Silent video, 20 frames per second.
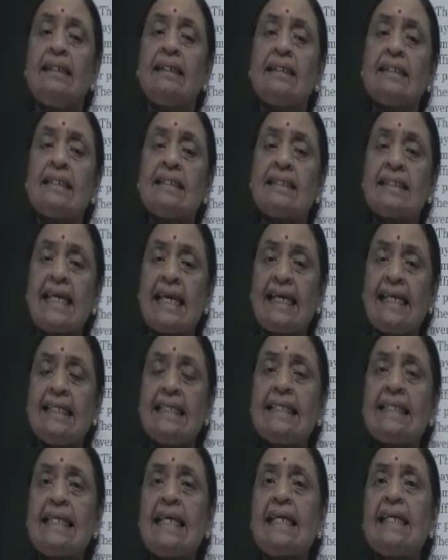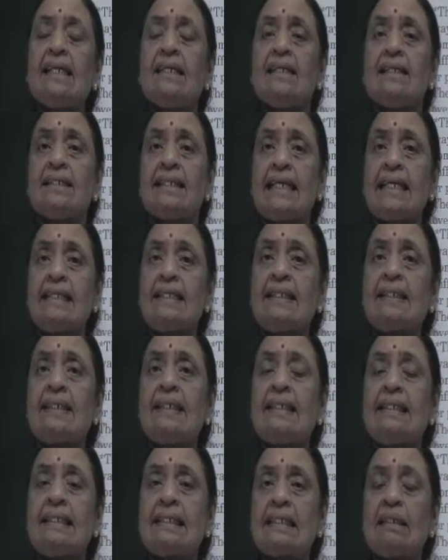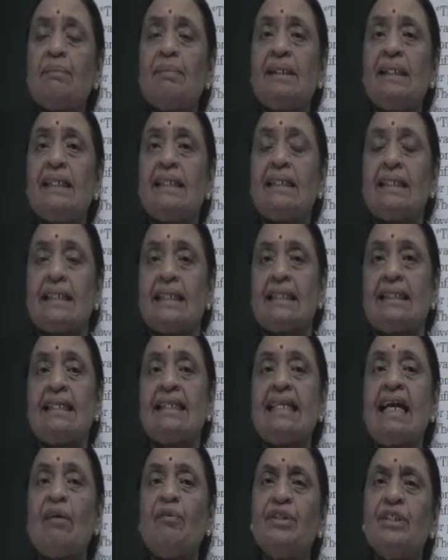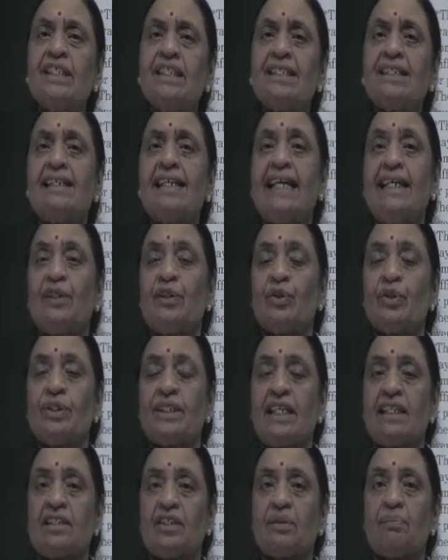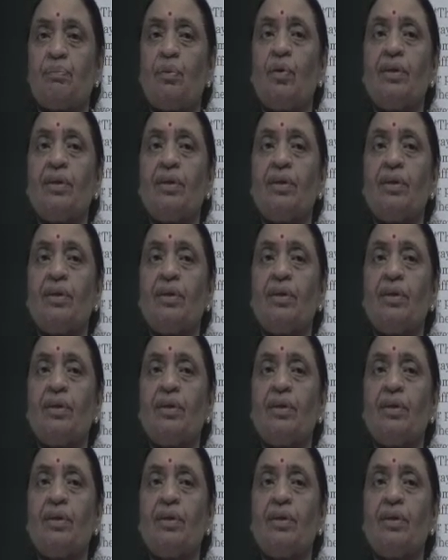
The second sensory disability that I would just like to touch